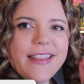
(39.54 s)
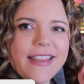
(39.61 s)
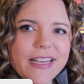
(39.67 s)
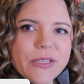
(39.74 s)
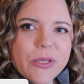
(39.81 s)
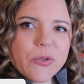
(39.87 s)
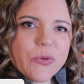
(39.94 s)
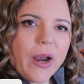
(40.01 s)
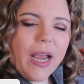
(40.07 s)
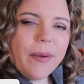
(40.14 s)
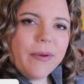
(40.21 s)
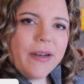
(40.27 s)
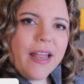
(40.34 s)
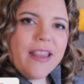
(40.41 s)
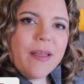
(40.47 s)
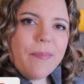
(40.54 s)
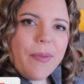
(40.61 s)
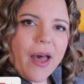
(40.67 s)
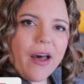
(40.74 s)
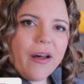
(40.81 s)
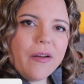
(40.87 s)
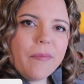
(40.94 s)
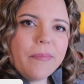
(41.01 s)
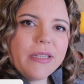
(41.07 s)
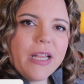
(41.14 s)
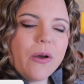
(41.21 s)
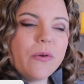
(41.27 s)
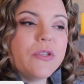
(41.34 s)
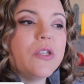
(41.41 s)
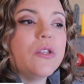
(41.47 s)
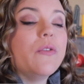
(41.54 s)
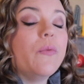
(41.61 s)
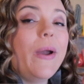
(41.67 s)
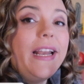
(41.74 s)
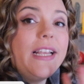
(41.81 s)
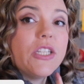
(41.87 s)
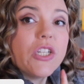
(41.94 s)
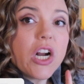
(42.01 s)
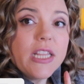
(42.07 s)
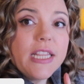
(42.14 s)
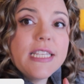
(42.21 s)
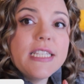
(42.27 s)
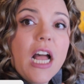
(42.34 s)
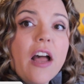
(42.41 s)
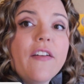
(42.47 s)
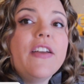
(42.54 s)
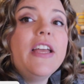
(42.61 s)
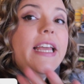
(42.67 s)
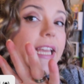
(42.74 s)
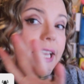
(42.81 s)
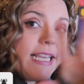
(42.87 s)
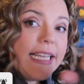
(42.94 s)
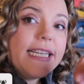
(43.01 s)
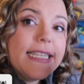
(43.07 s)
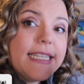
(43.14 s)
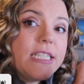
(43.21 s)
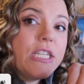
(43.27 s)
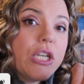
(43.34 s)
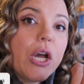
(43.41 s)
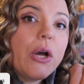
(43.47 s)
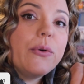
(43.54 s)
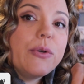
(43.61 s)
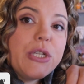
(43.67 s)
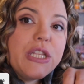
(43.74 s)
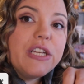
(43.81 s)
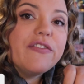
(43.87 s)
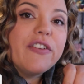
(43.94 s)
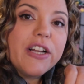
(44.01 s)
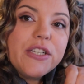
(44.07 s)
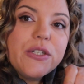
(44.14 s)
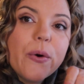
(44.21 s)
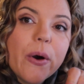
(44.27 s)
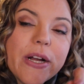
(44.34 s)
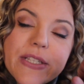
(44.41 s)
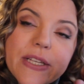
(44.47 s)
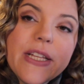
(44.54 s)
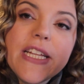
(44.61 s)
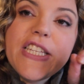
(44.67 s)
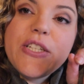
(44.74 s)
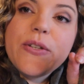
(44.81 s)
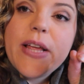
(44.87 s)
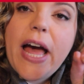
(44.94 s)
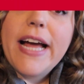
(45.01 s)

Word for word: Hit that subscribe button and the bell below. So the way to start this off is to go to the front door, so let's do